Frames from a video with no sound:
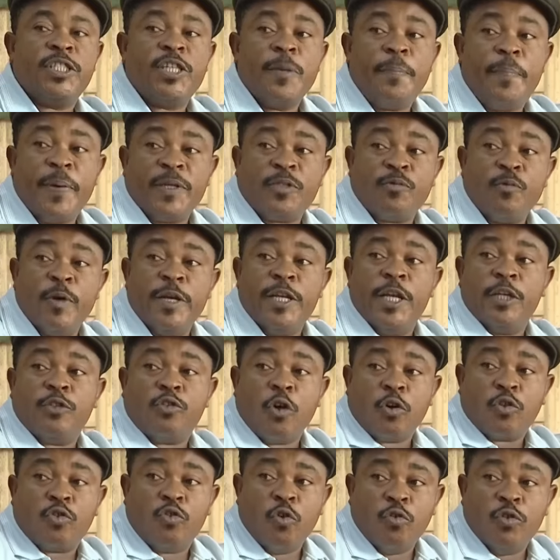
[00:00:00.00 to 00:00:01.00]
See, person where they
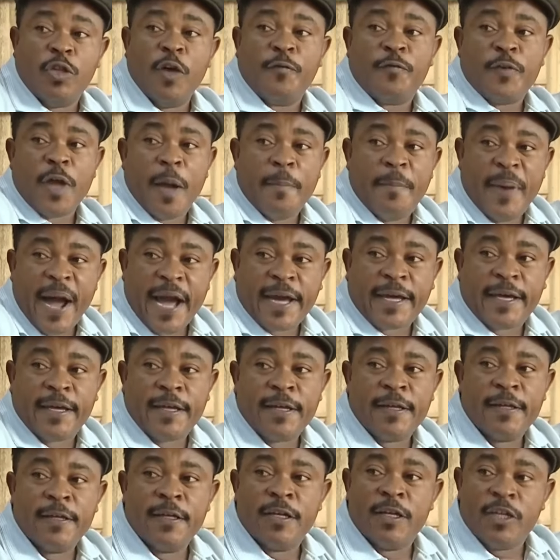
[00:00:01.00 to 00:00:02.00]
talk to, they feel back.
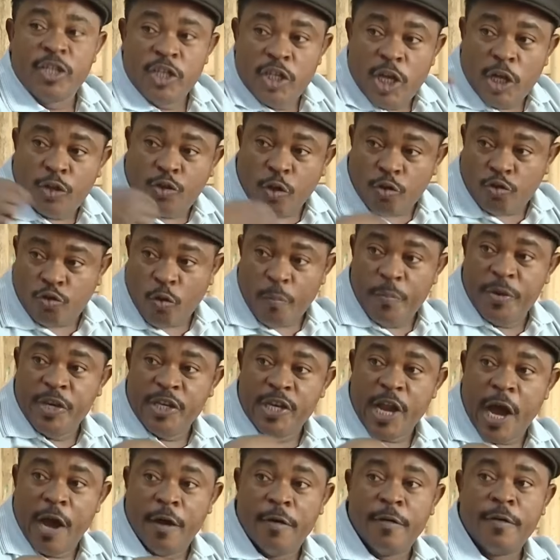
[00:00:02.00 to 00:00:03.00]
You they talk to me
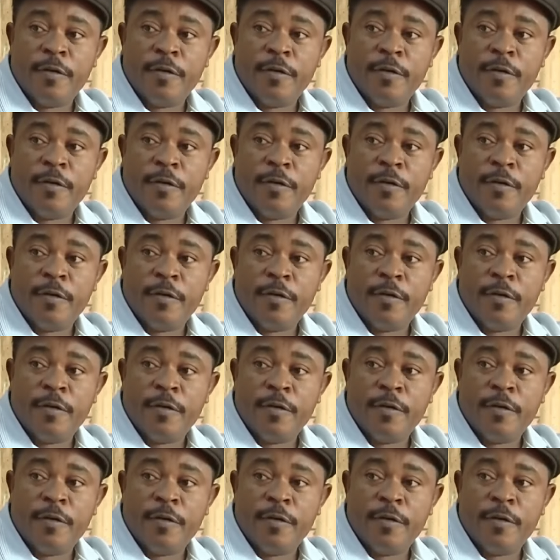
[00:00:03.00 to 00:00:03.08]
now.